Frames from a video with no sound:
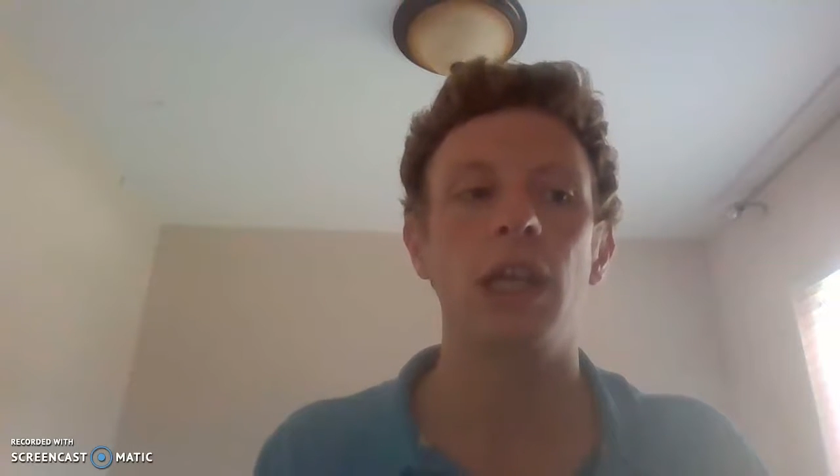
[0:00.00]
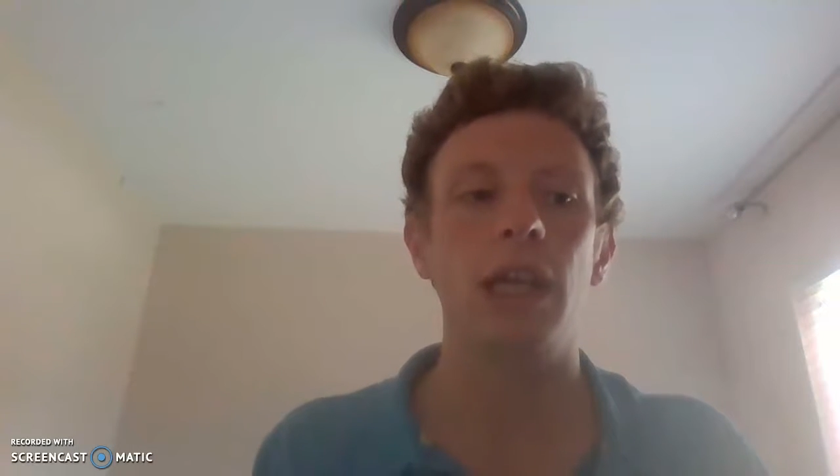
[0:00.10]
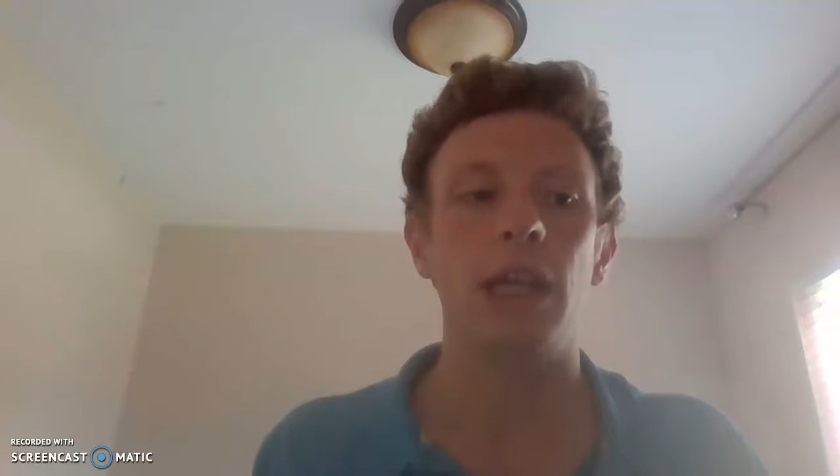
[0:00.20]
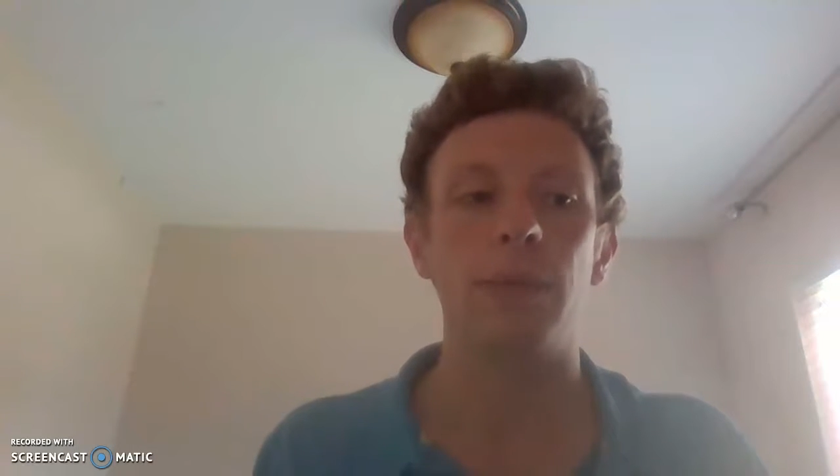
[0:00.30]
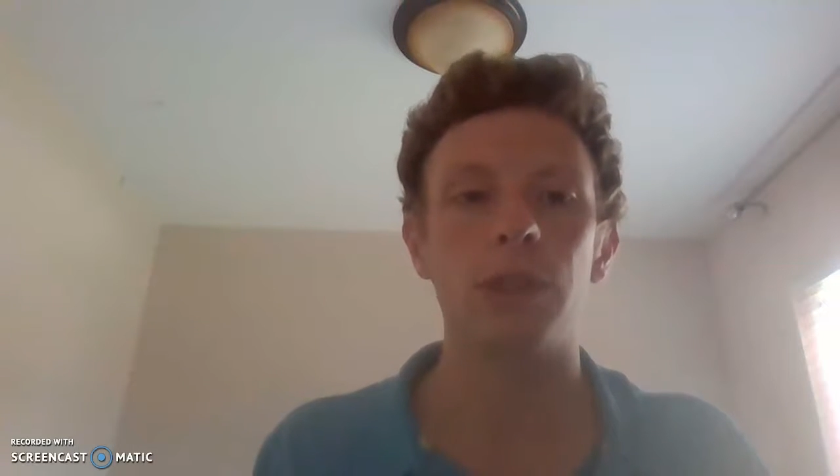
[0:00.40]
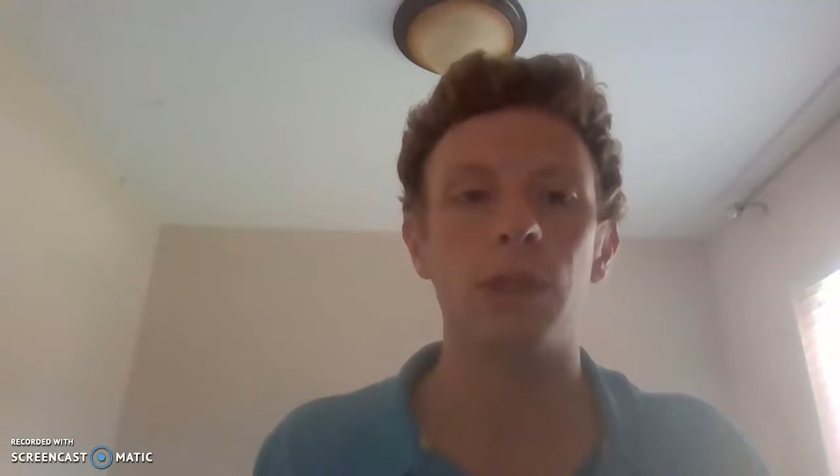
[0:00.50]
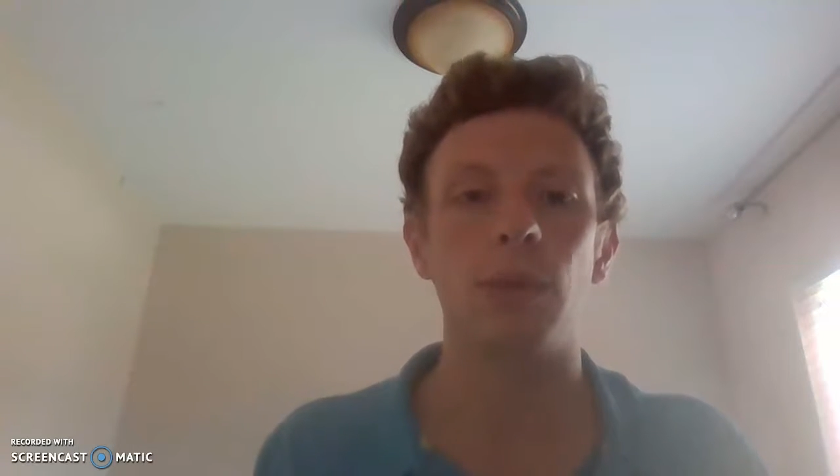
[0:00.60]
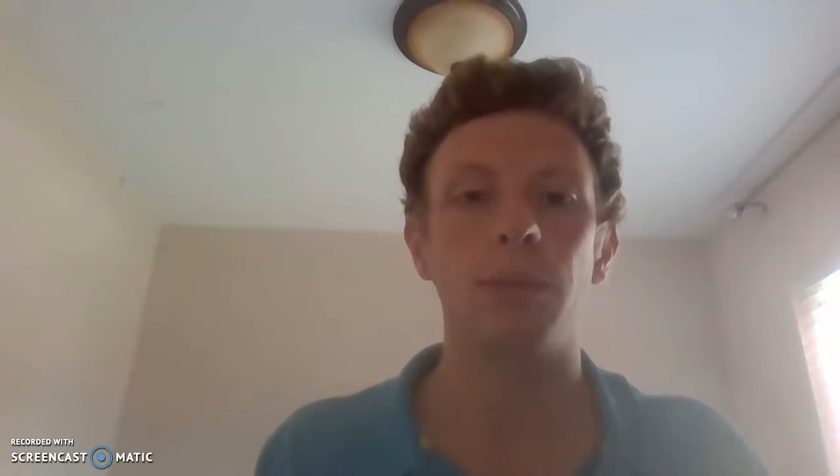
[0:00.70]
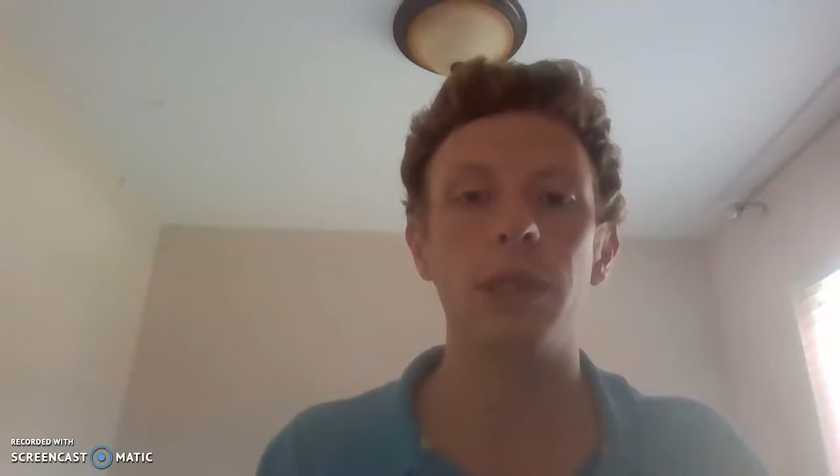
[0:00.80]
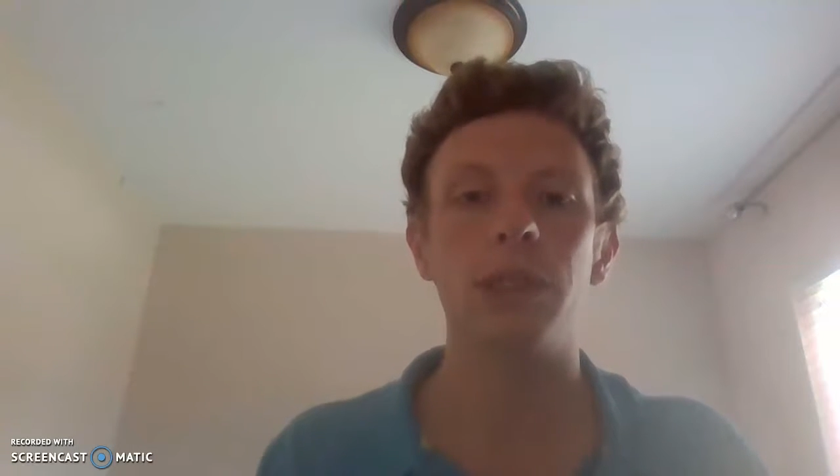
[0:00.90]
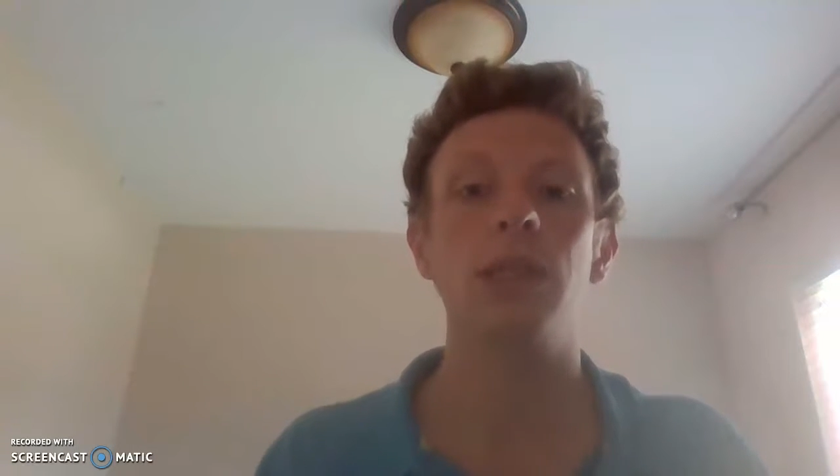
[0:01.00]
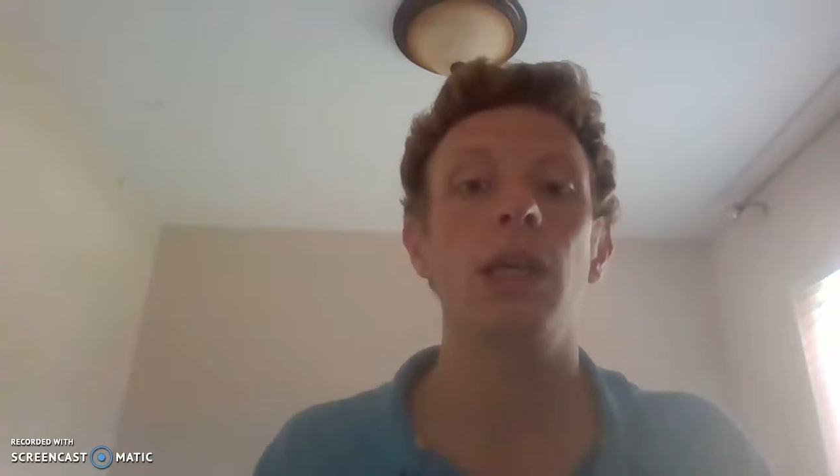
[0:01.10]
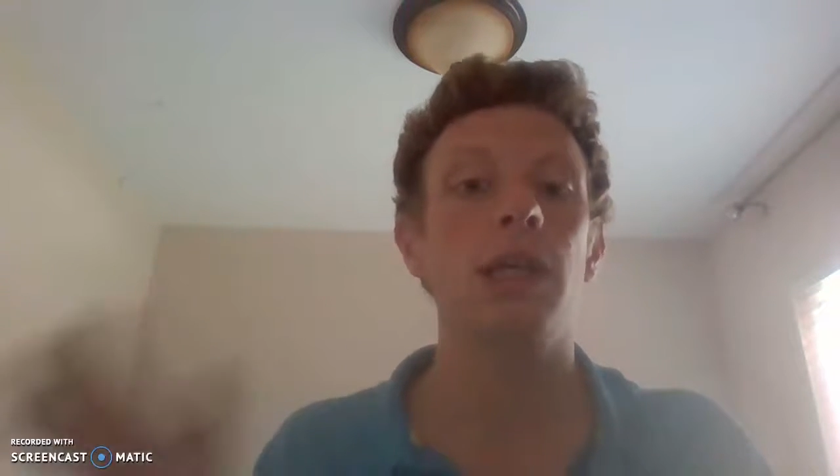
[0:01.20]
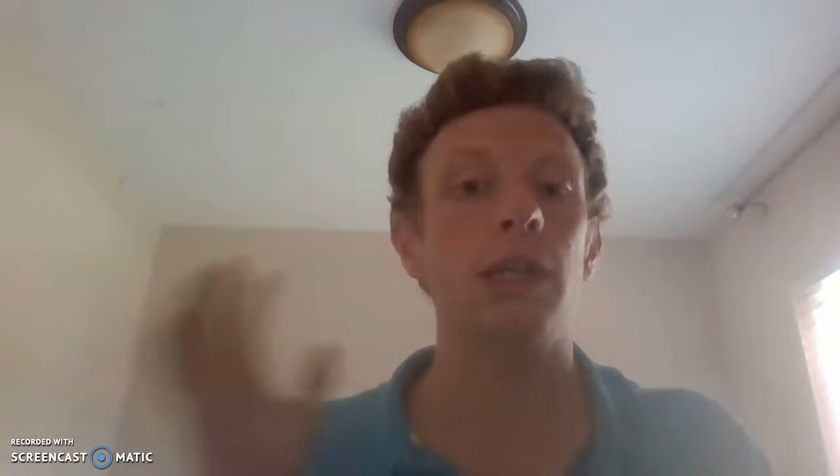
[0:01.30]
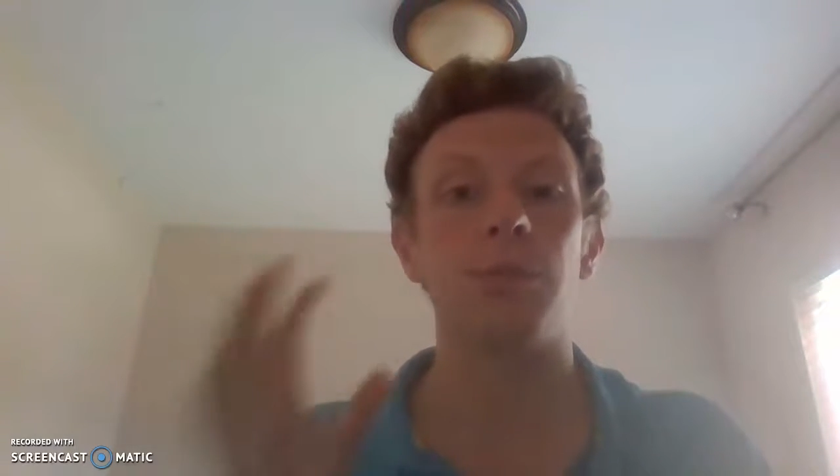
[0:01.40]
He puts them in prison.
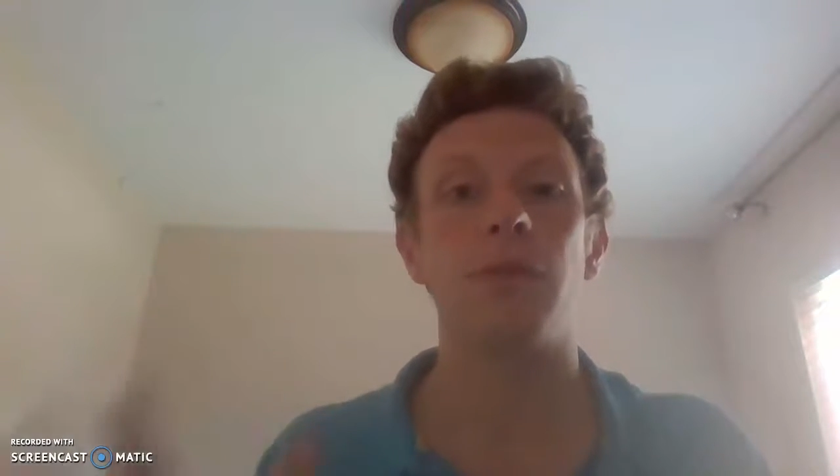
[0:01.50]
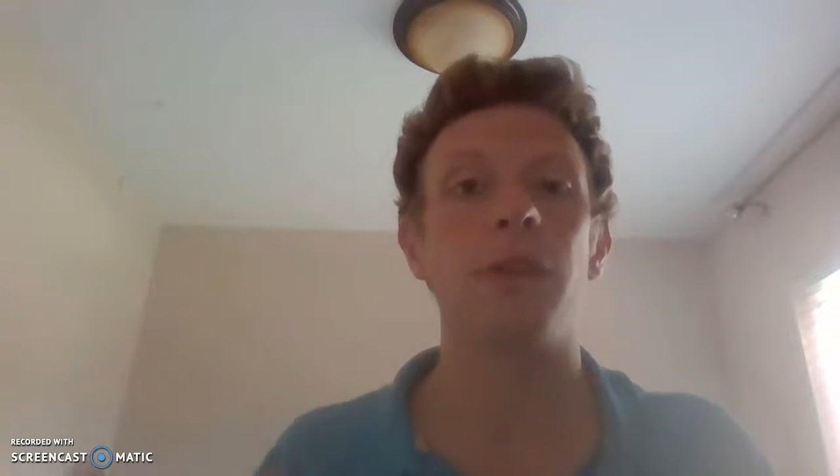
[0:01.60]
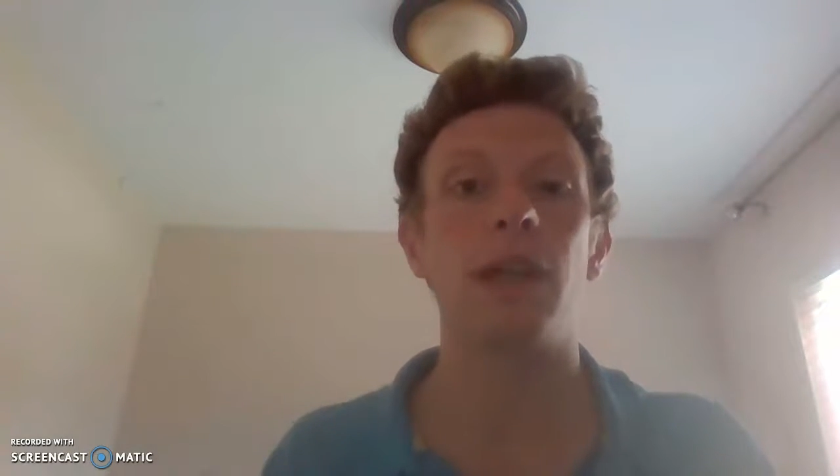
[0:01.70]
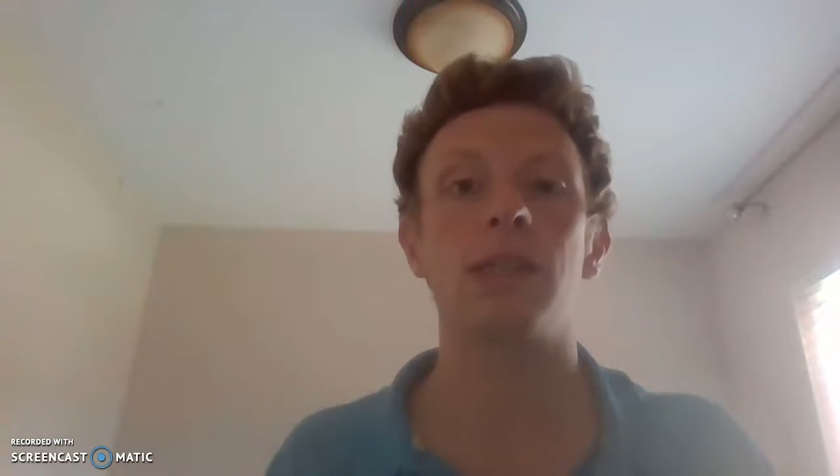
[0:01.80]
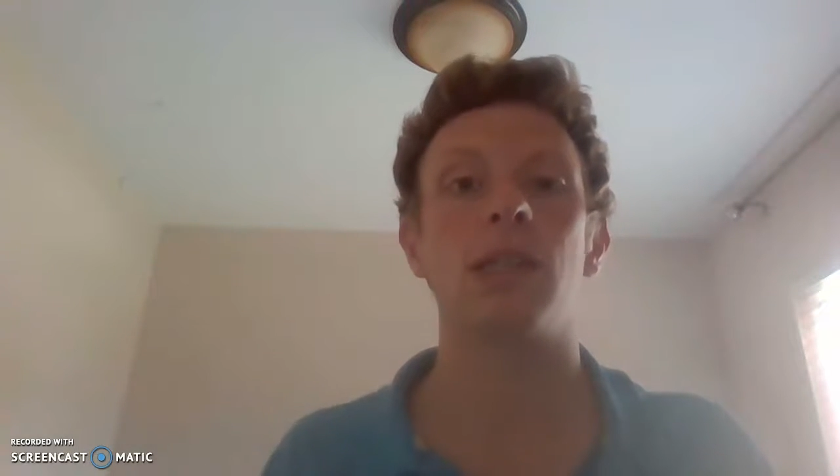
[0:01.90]
This prevents